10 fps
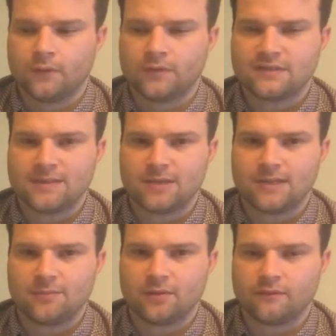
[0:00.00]

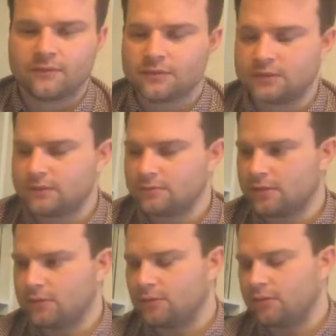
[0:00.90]
semi-deep conversation
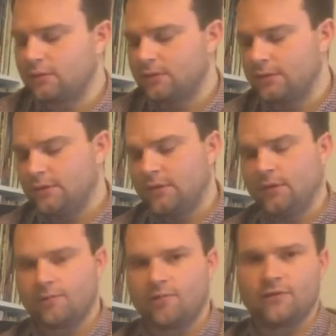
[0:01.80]
about New Order
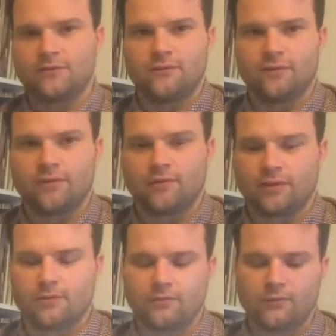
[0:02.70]
and the price of New Order
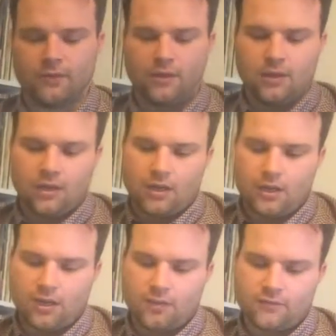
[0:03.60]
records.
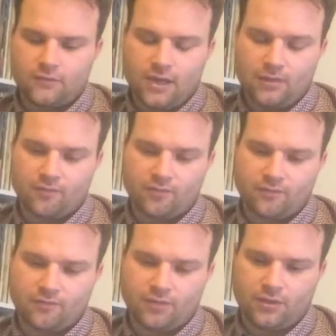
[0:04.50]
So yeah, I was
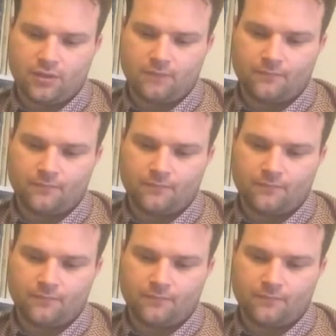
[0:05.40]
pretty